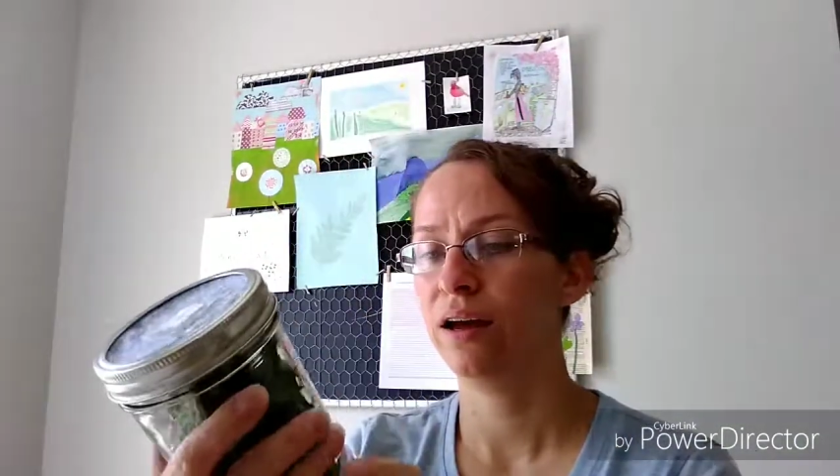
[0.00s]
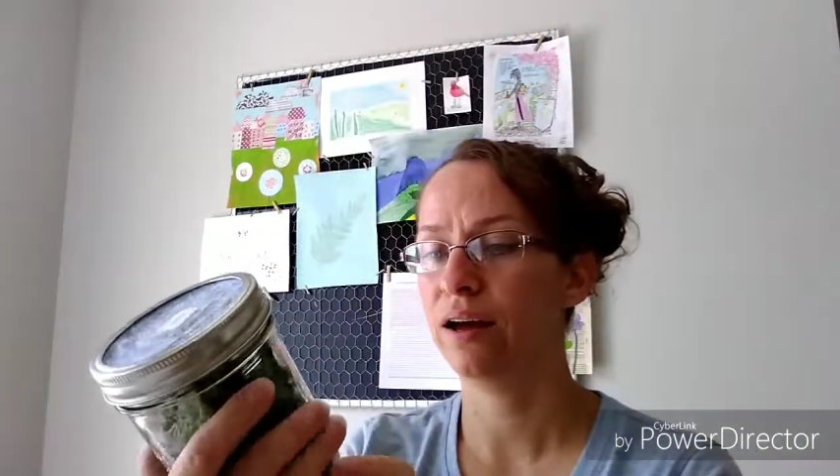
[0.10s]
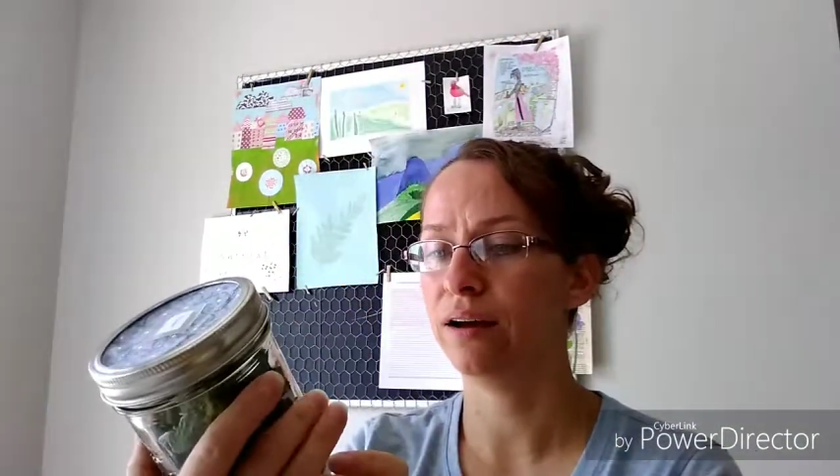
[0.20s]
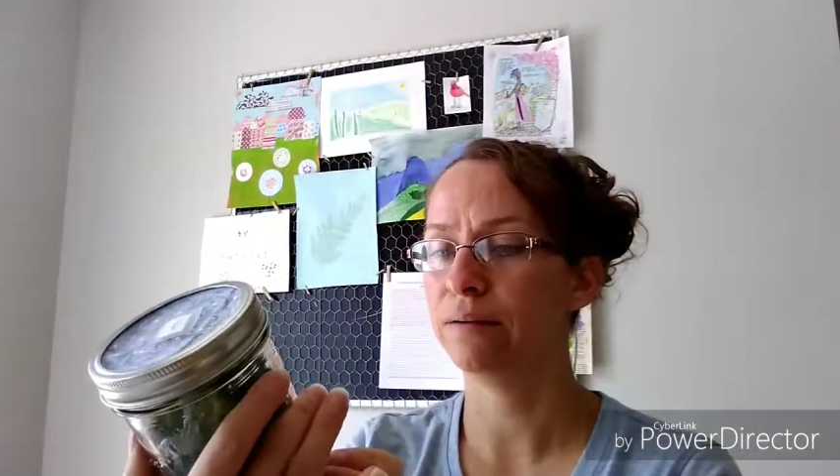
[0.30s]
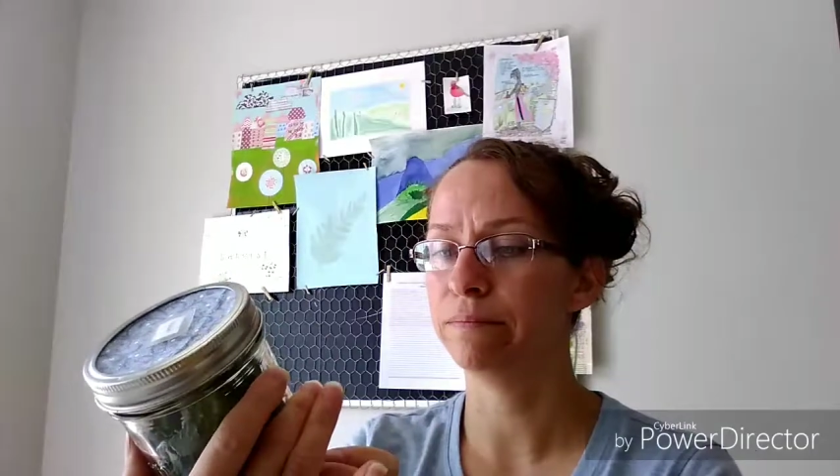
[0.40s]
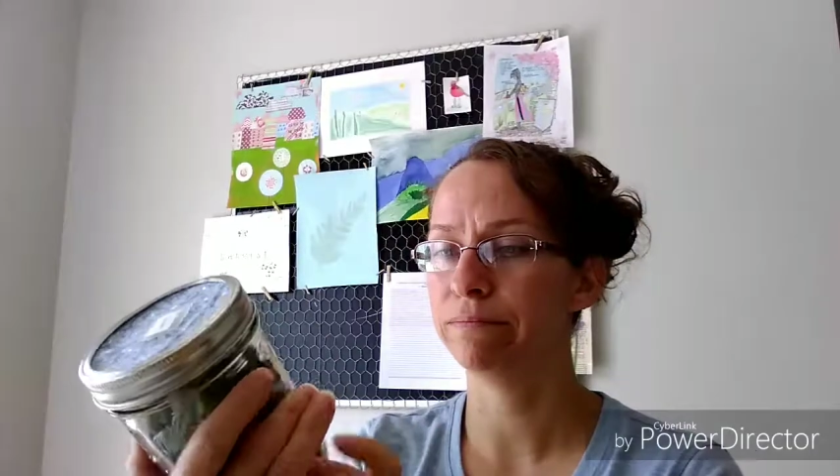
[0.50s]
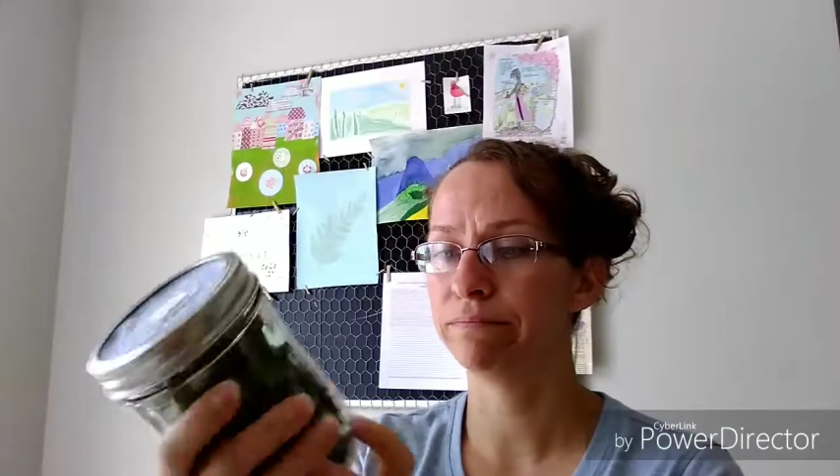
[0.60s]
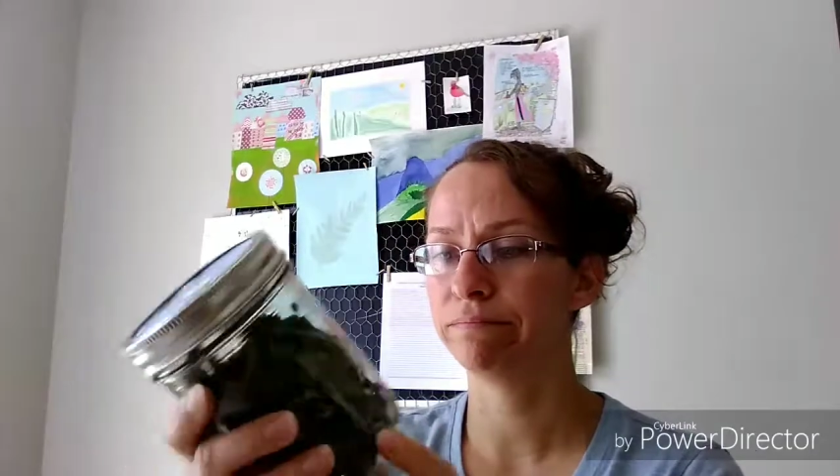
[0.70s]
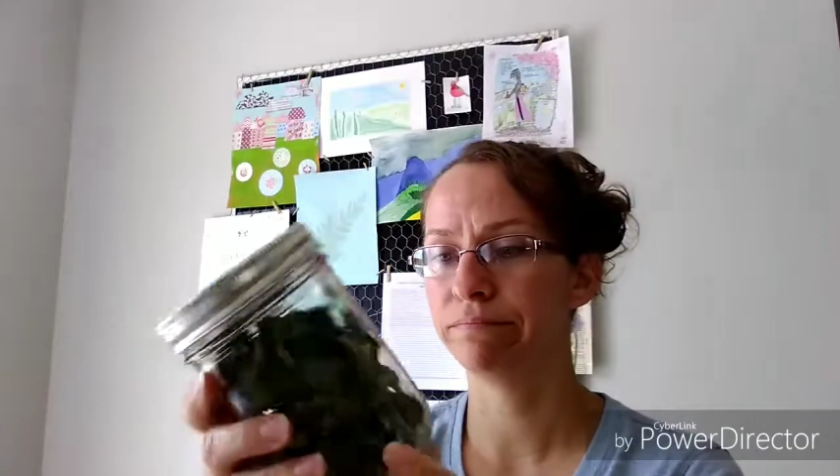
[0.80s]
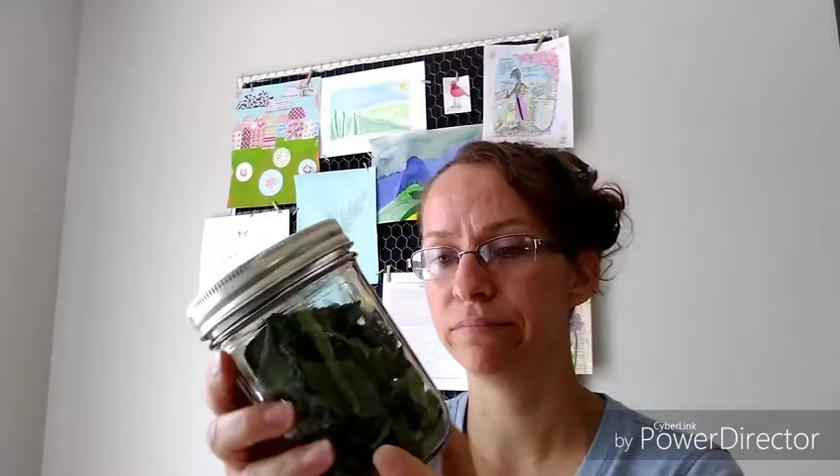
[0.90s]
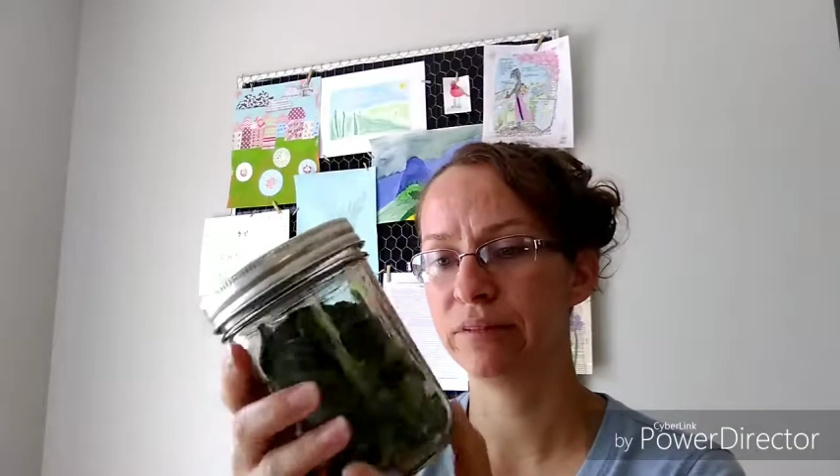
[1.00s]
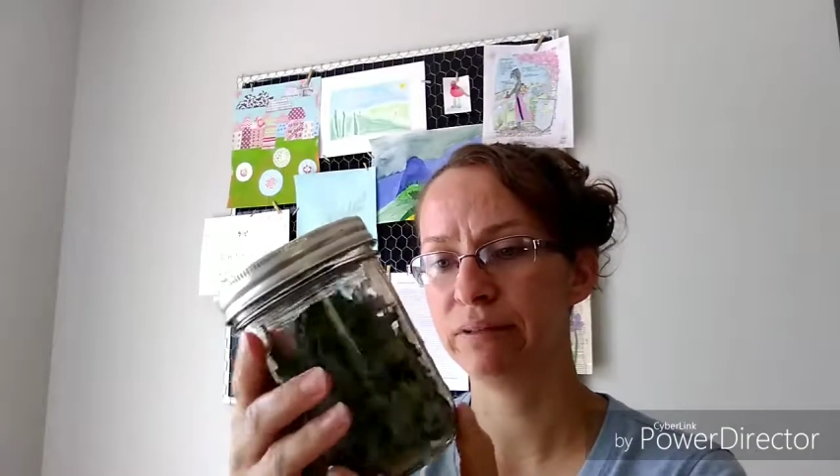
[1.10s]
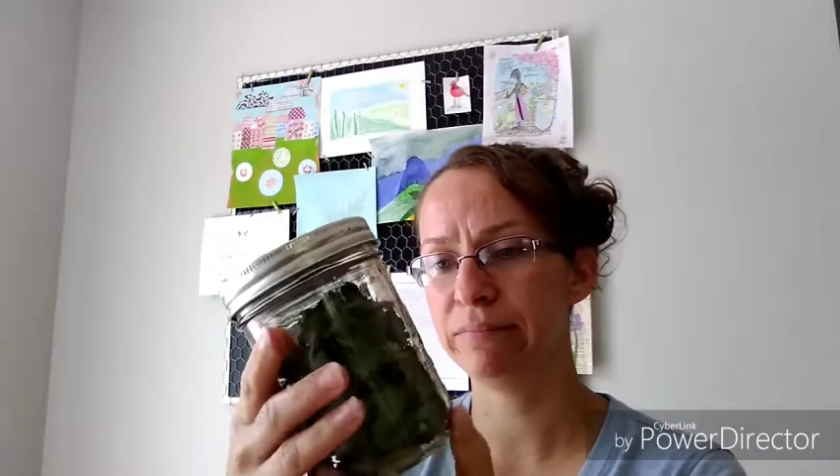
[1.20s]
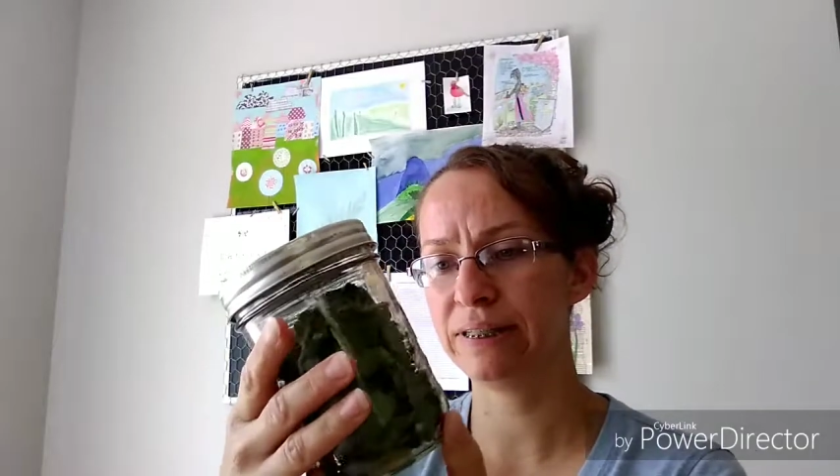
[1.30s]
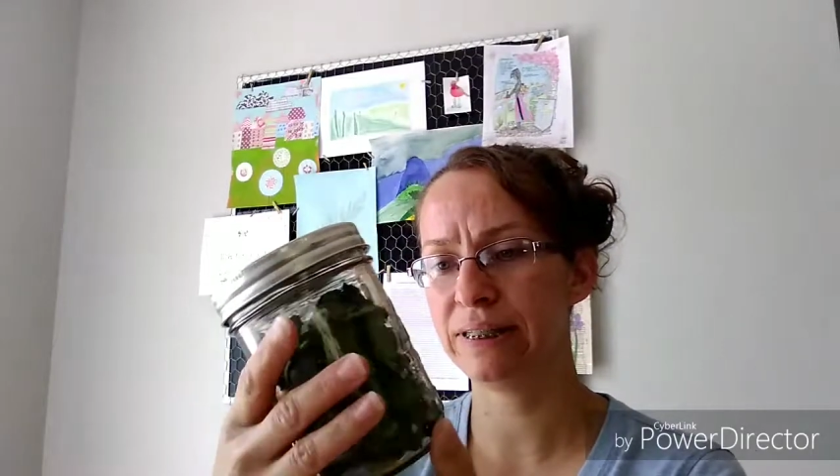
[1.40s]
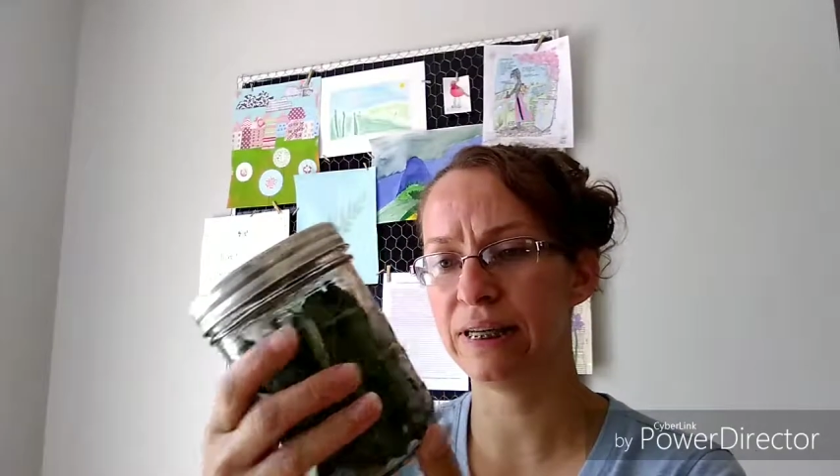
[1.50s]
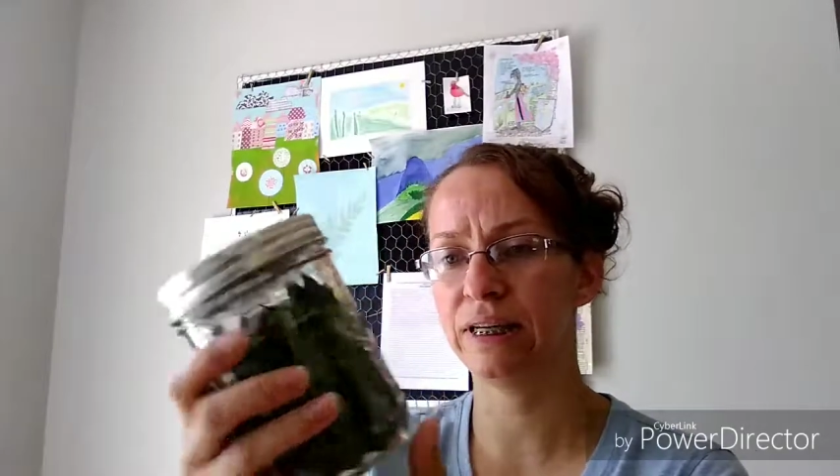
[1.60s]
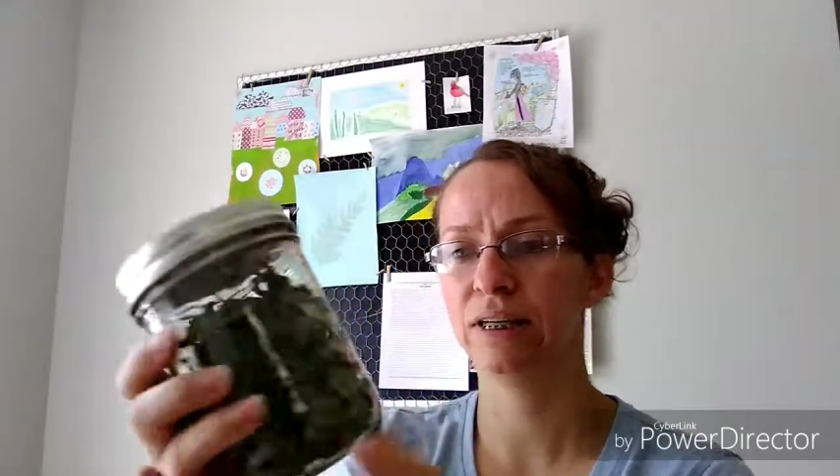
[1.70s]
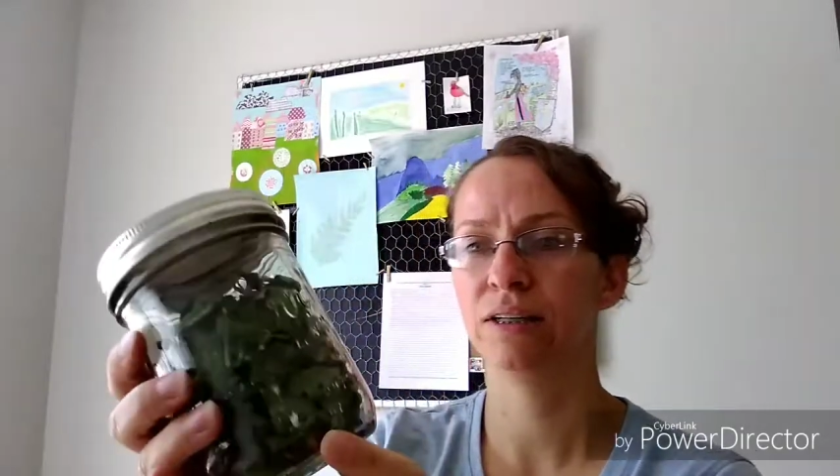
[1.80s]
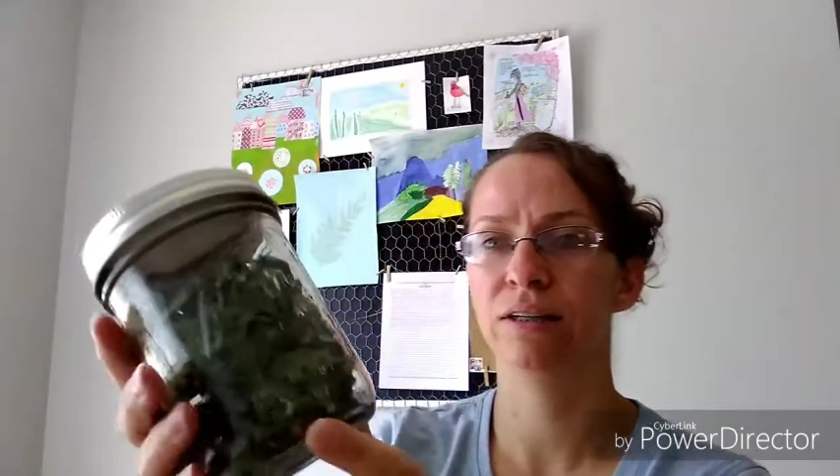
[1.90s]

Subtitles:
Let me see.